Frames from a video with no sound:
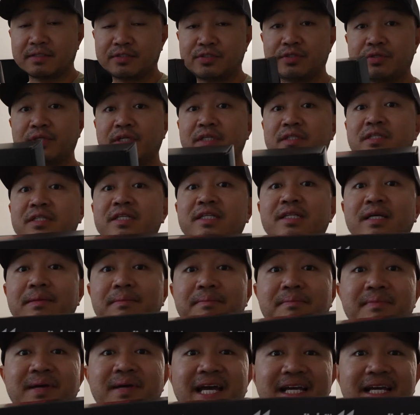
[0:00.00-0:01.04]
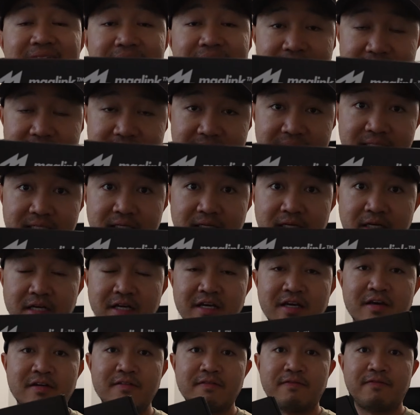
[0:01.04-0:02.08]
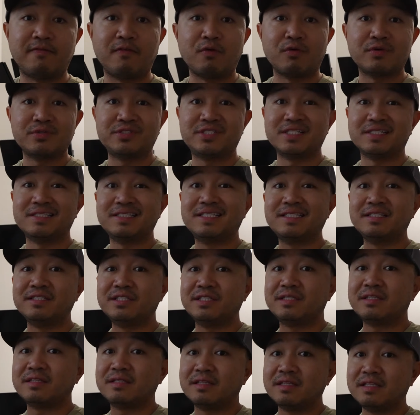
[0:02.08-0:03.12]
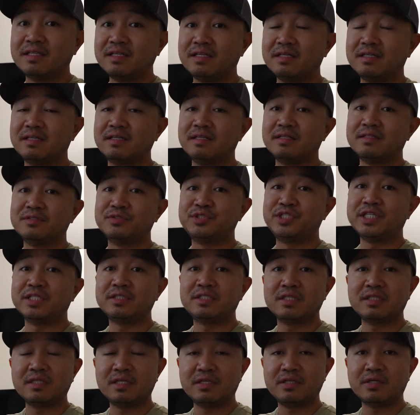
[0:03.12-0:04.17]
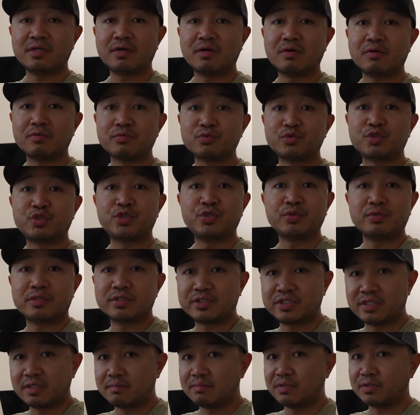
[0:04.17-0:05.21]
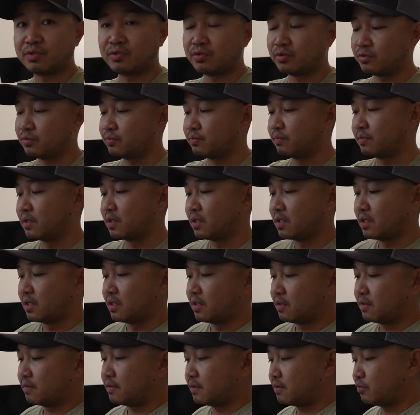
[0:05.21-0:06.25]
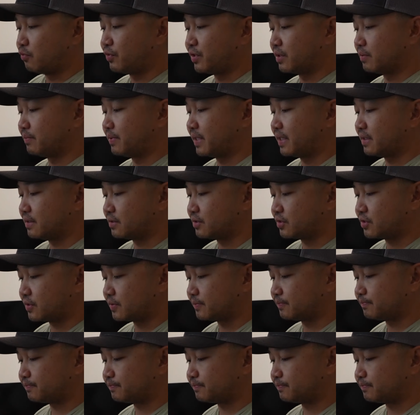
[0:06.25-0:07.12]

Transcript: So you're gonna need a mag link for the GT Neo to the Simucube wheelbase.